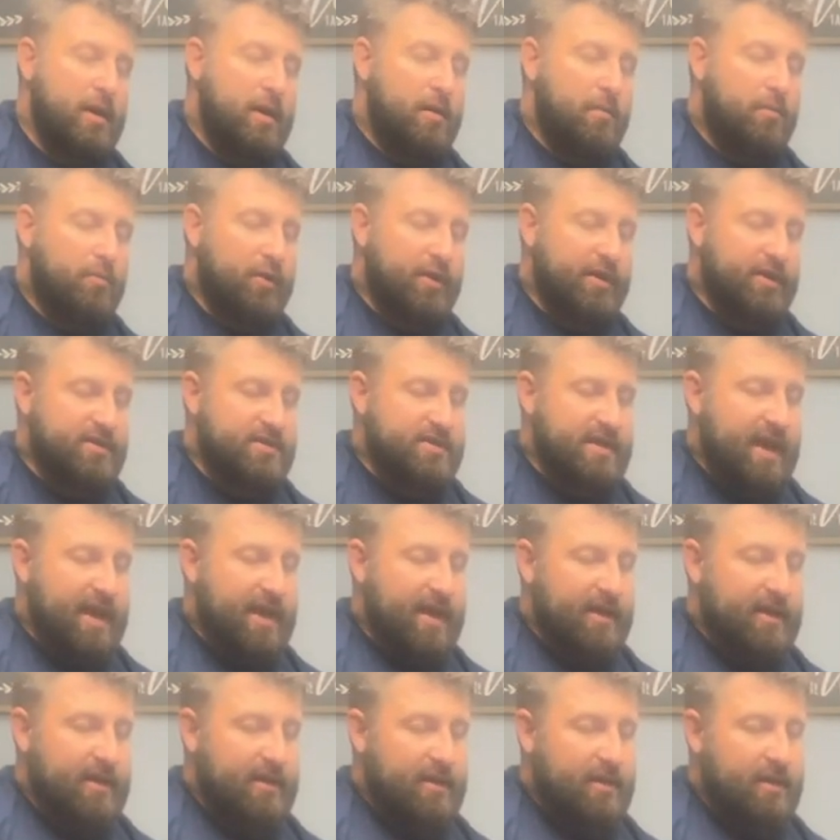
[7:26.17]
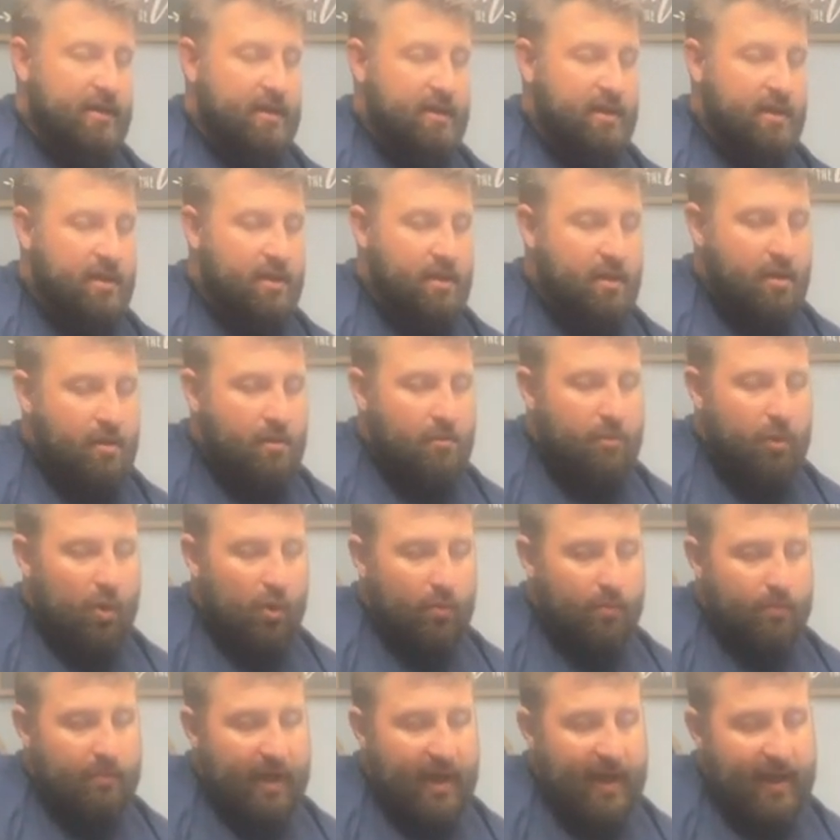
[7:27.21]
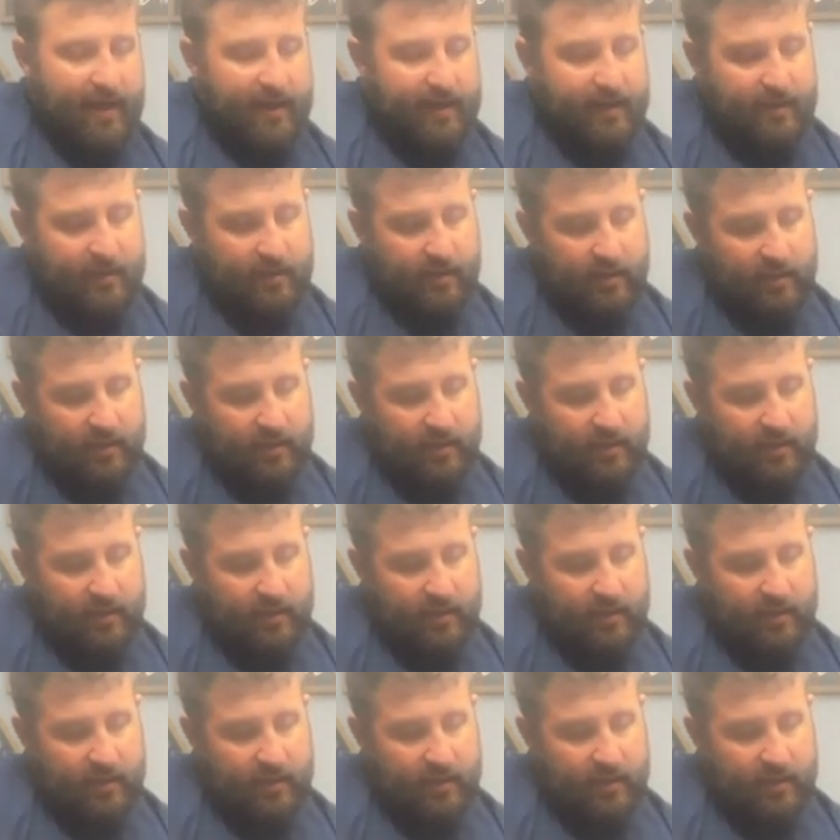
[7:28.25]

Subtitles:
brings that bolt back,